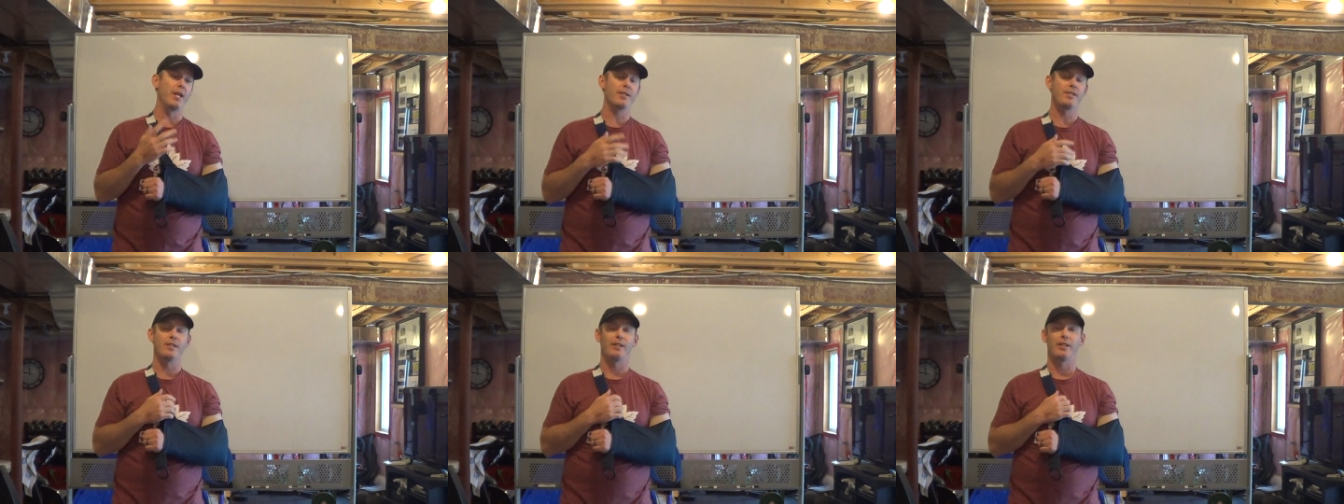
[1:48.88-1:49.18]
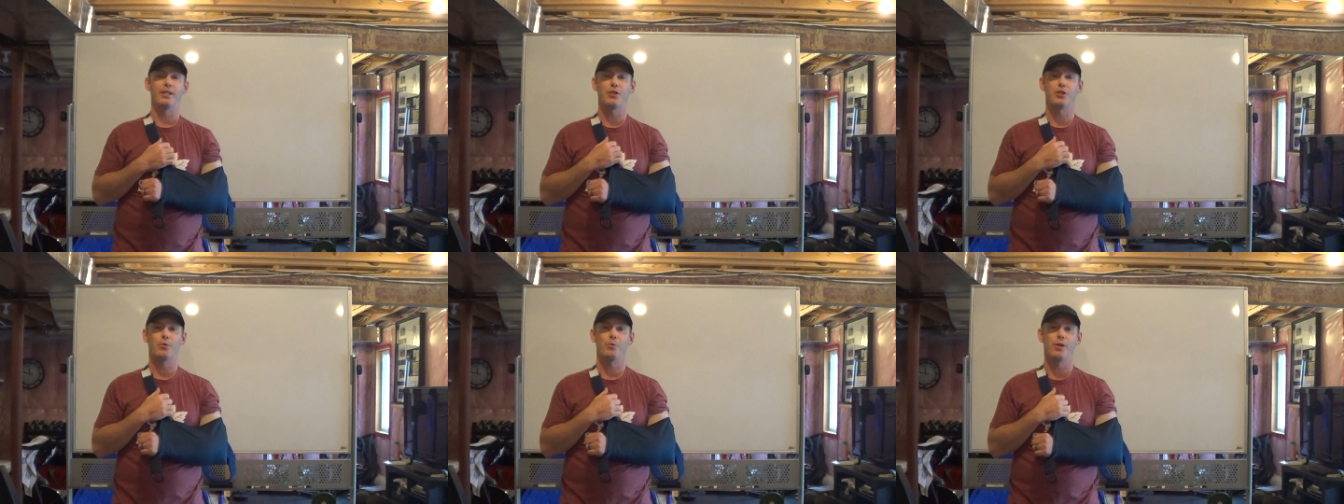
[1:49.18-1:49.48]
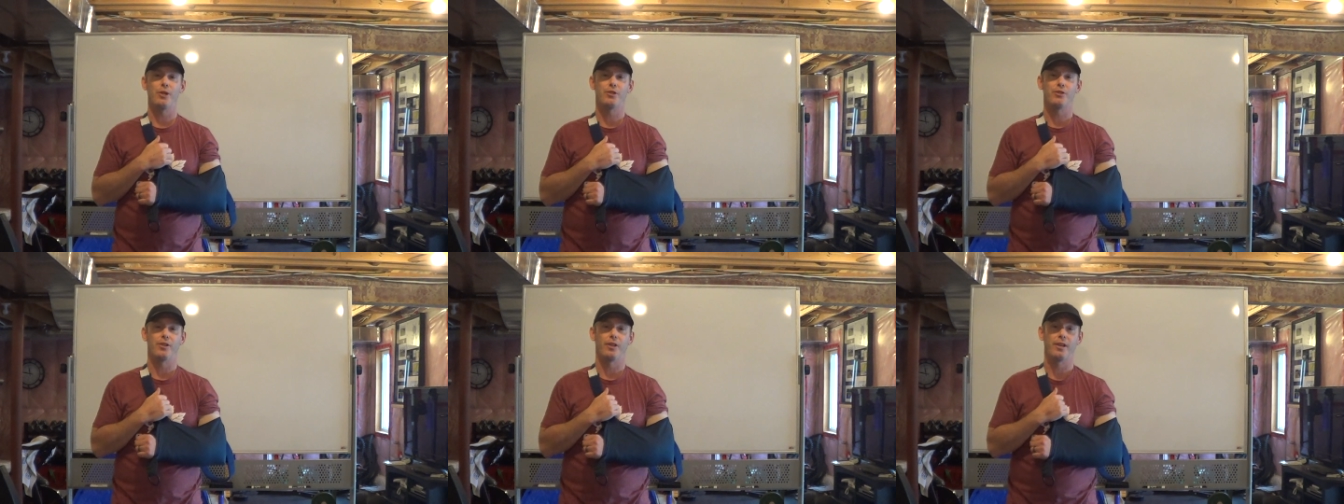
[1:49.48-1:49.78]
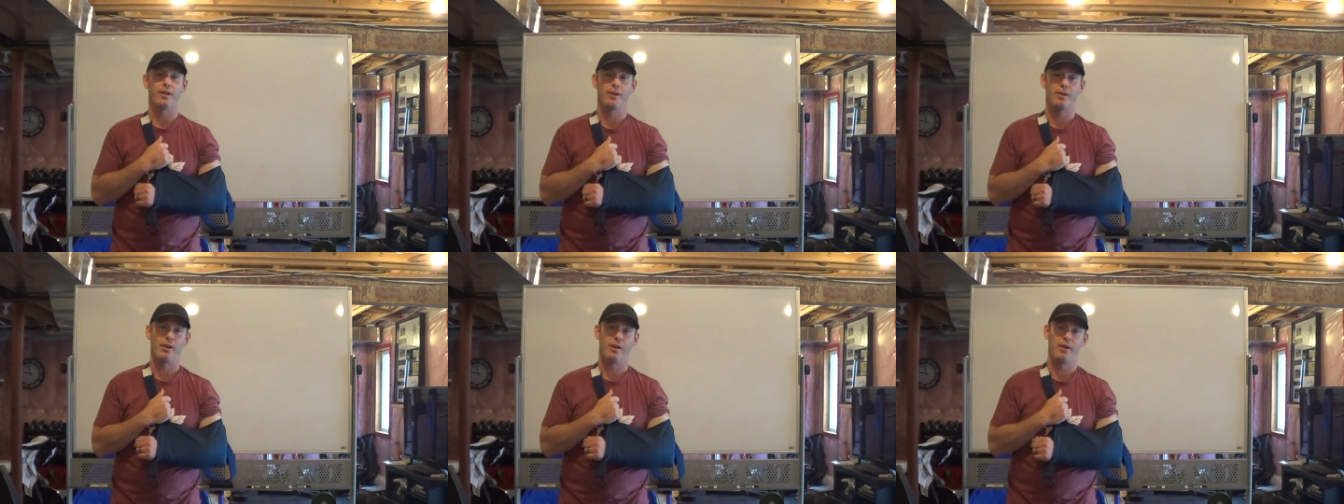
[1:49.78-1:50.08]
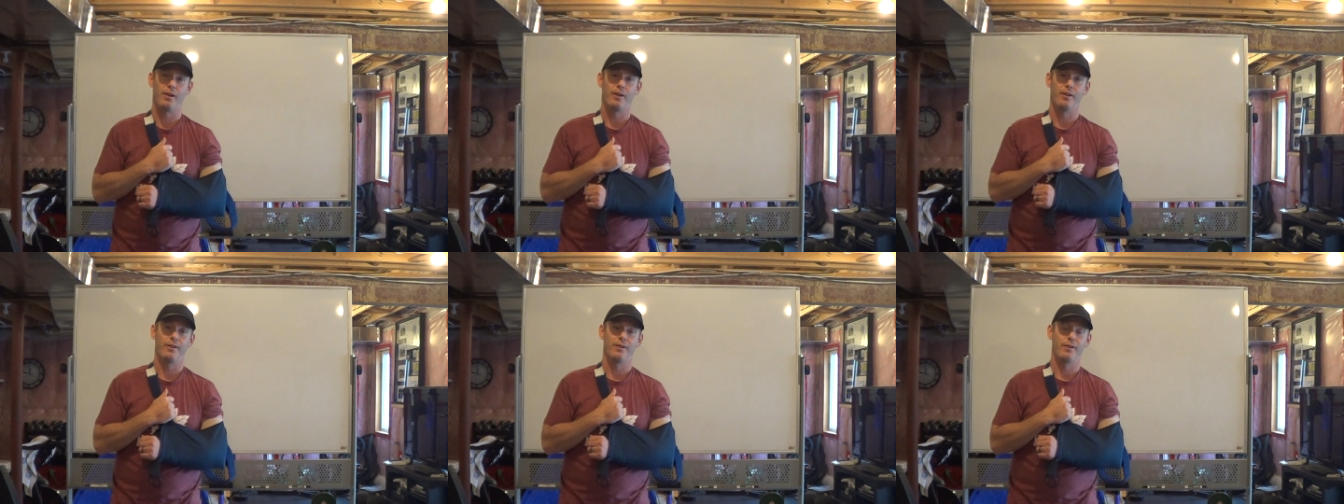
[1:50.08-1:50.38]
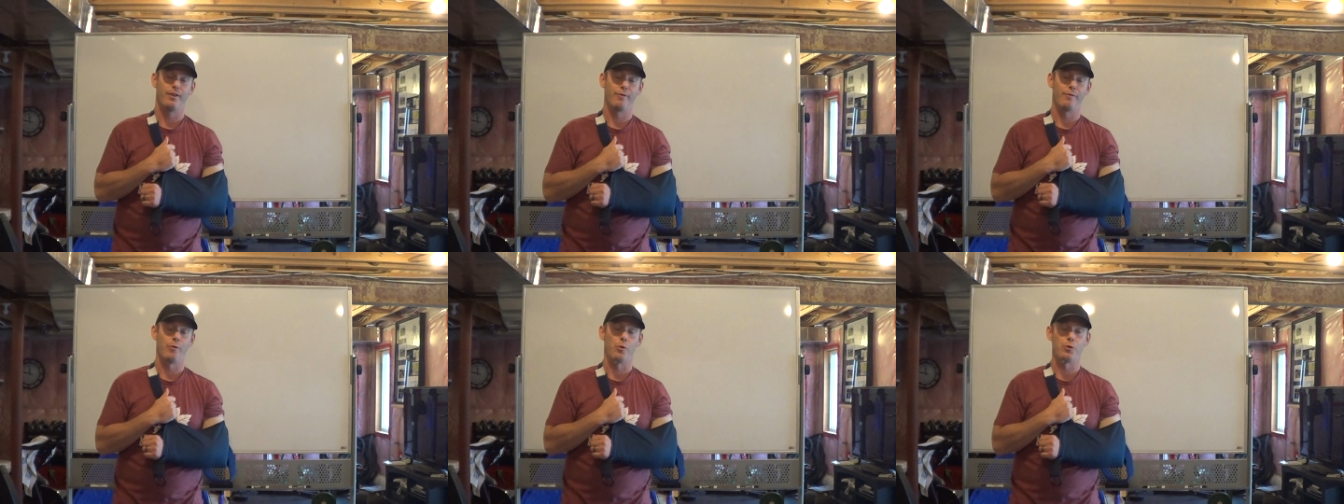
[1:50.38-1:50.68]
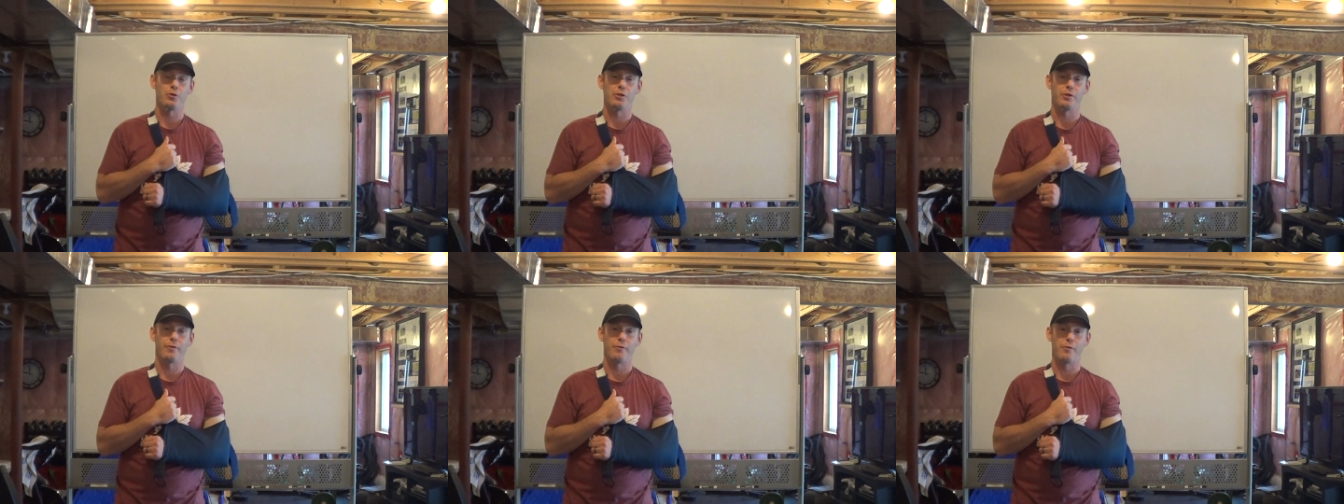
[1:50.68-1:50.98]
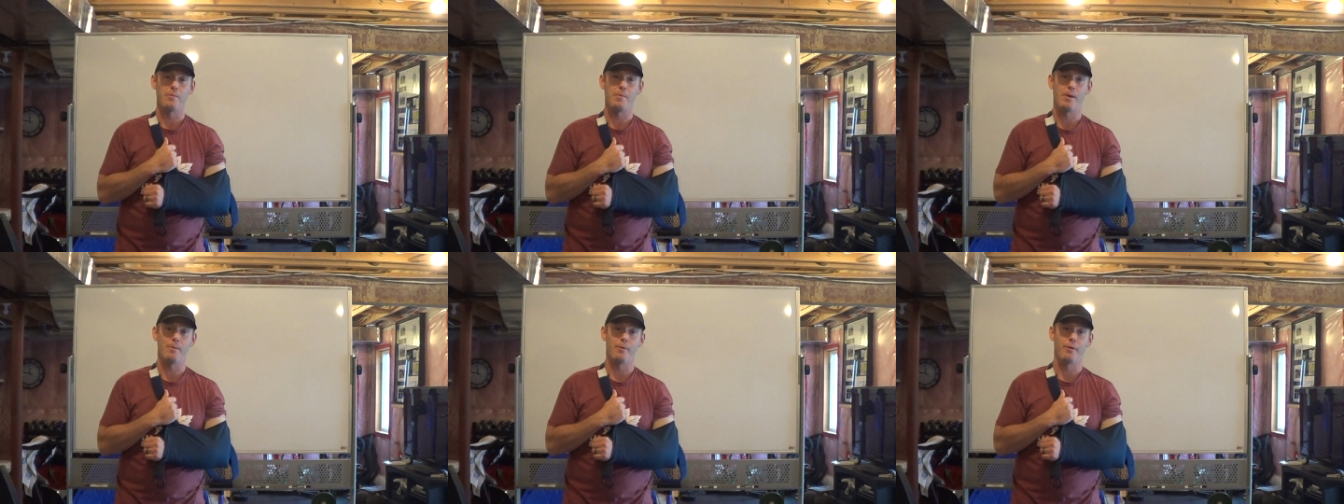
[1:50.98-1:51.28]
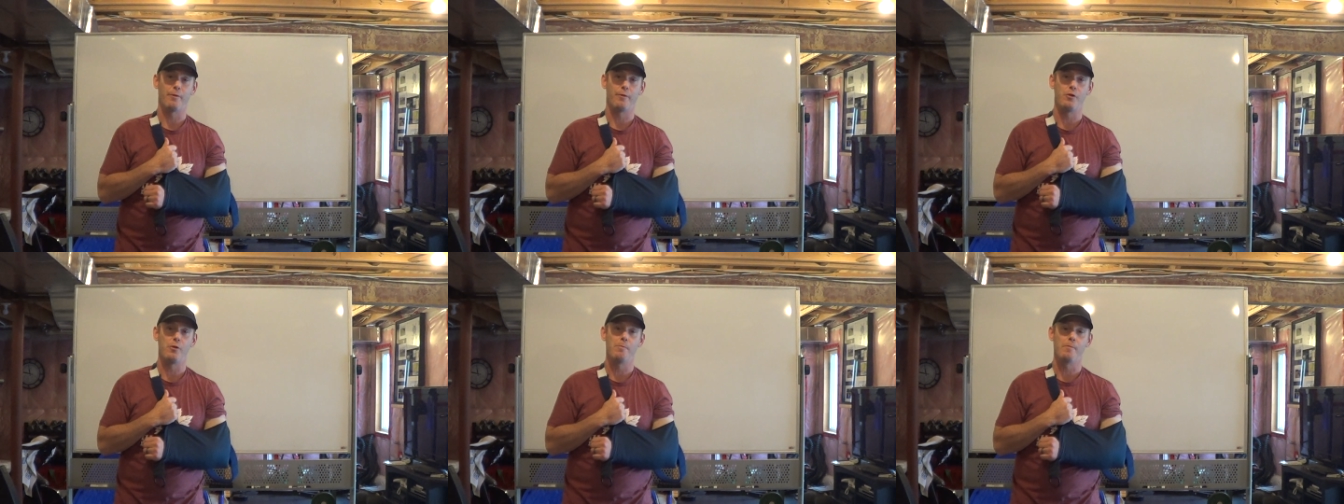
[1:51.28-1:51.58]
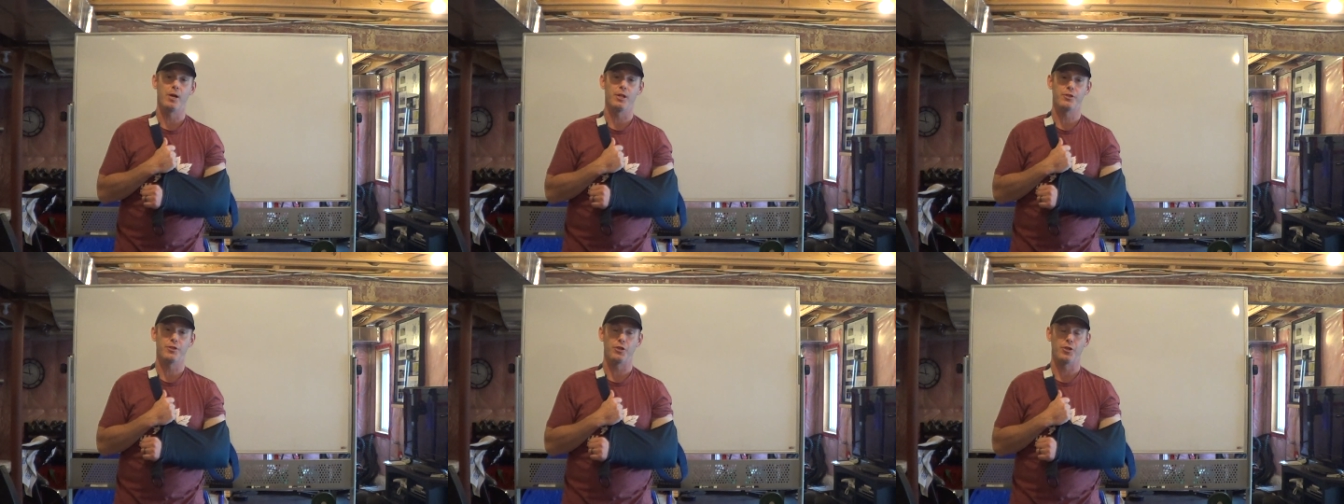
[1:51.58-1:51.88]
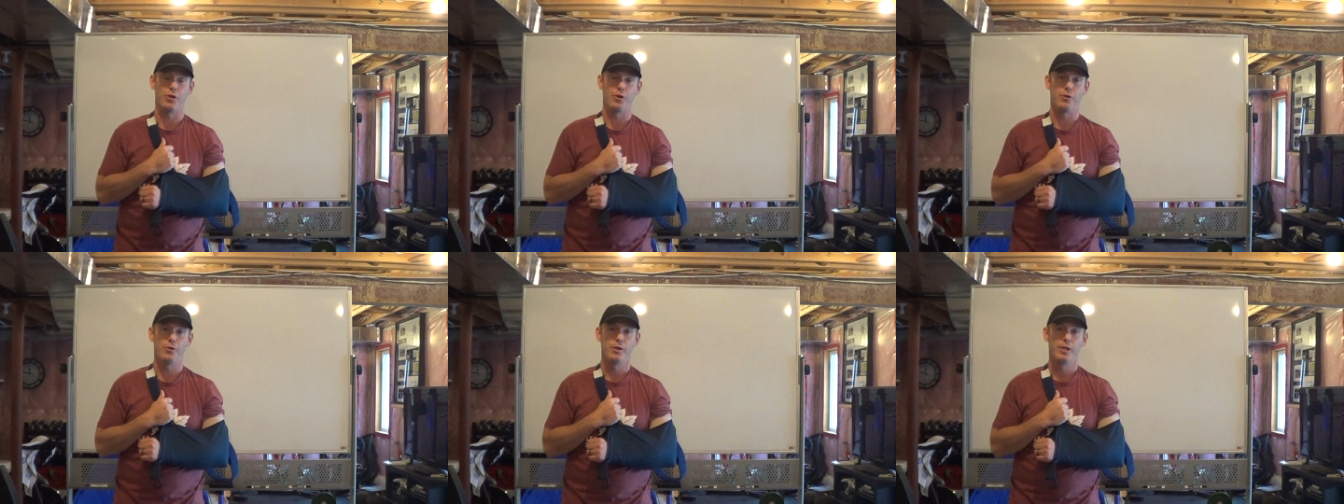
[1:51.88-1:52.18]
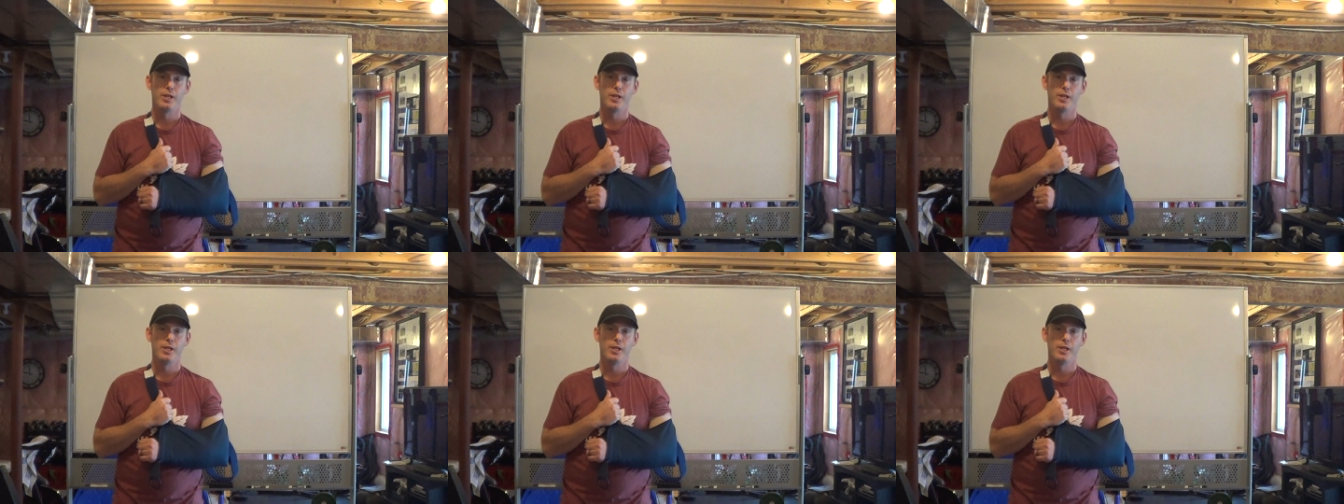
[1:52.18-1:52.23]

recently switched, like, uh, unfortunately for me, about a few months ago.